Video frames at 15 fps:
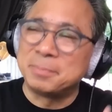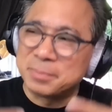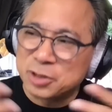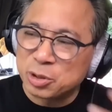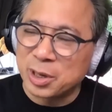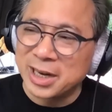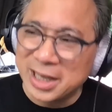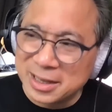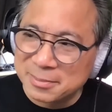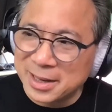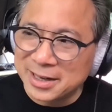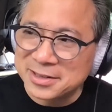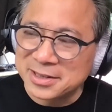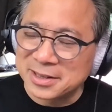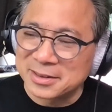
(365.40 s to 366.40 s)
training in
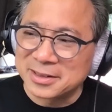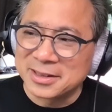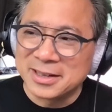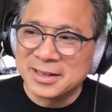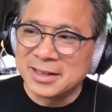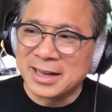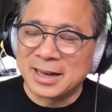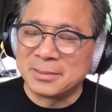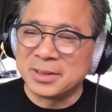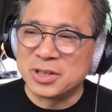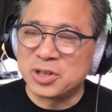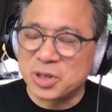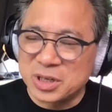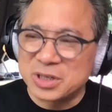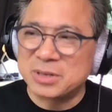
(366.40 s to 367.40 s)
medicine, I mean,
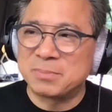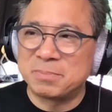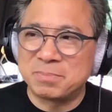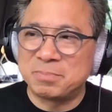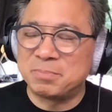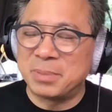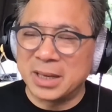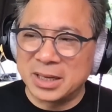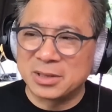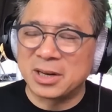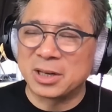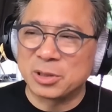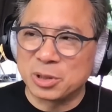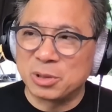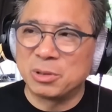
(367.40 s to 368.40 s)
just being a
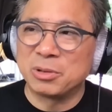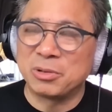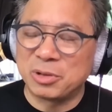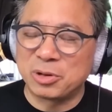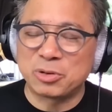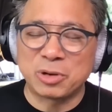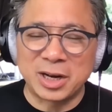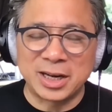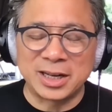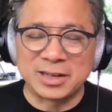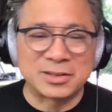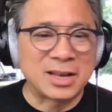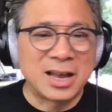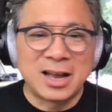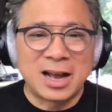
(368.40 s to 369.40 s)
doctor, going through the training
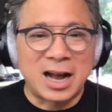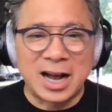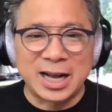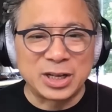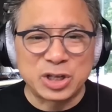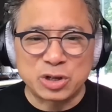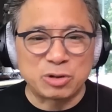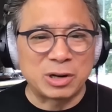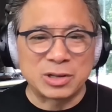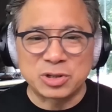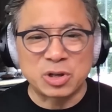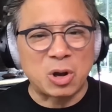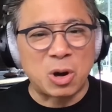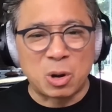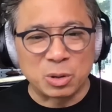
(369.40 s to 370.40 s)
is high stress
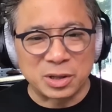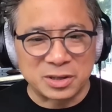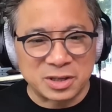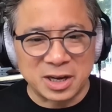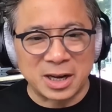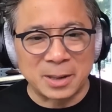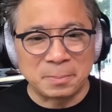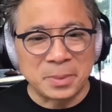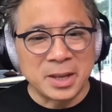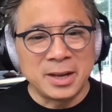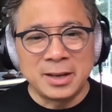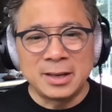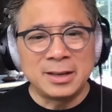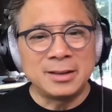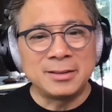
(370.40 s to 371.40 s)
all the time.
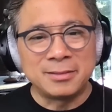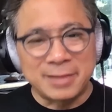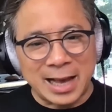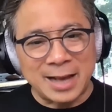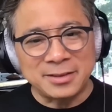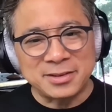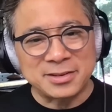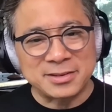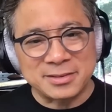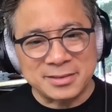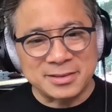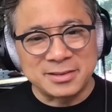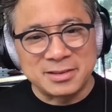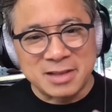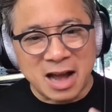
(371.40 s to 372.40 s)
That's
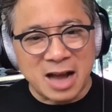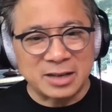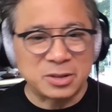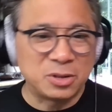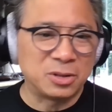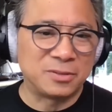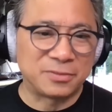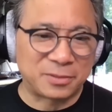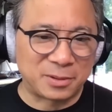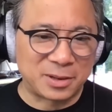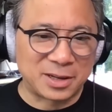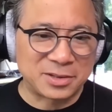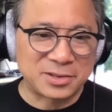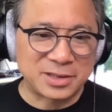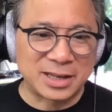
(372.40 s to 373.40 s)
not good for
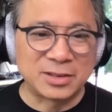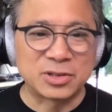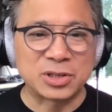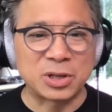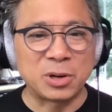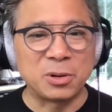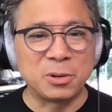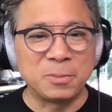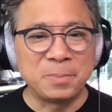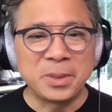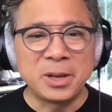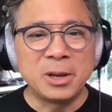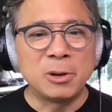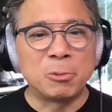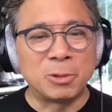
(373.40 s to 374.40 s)
us. And so
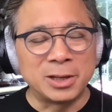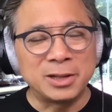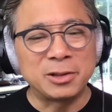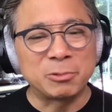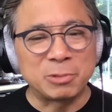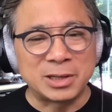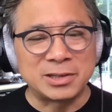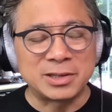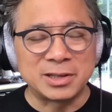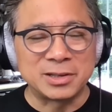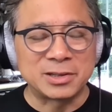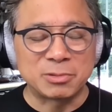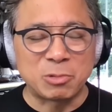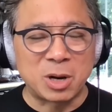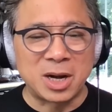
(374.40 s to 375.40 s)
one of the
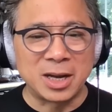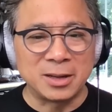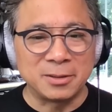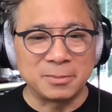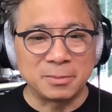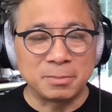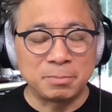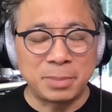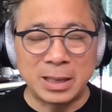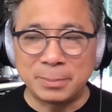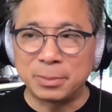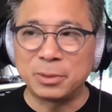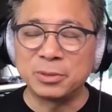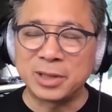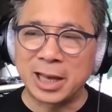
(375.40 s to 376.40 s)
reasons why
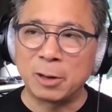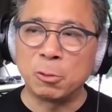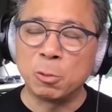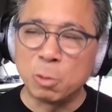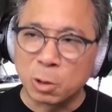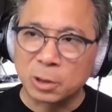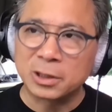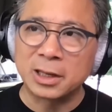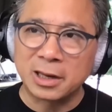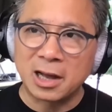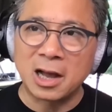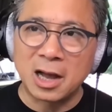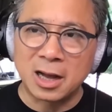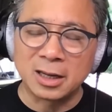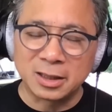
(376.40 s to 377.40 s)
people that work at a
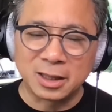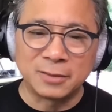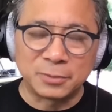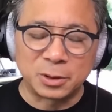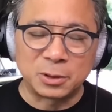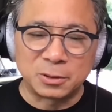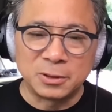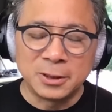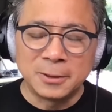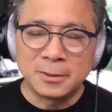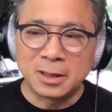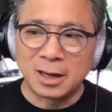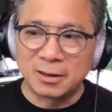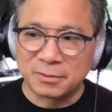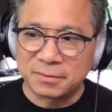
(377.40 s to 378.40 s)
high level
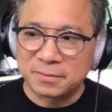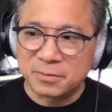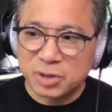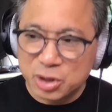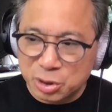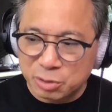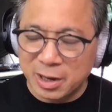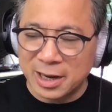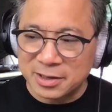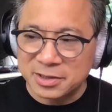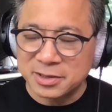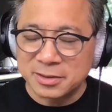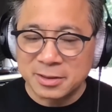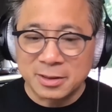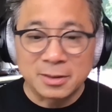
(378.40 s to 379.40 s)
of
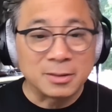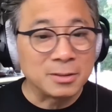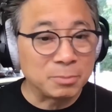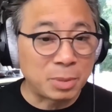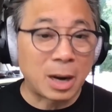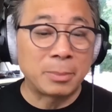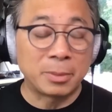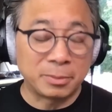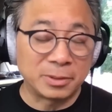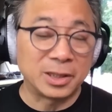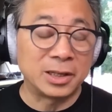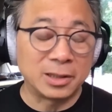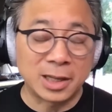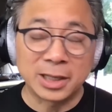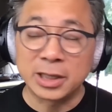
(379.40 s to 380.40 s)
stress, probably
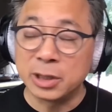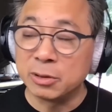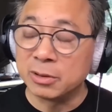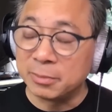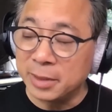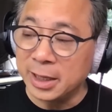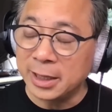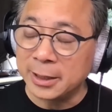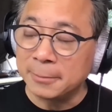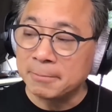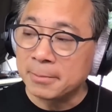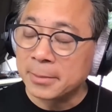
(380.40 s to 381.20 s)
like you and me,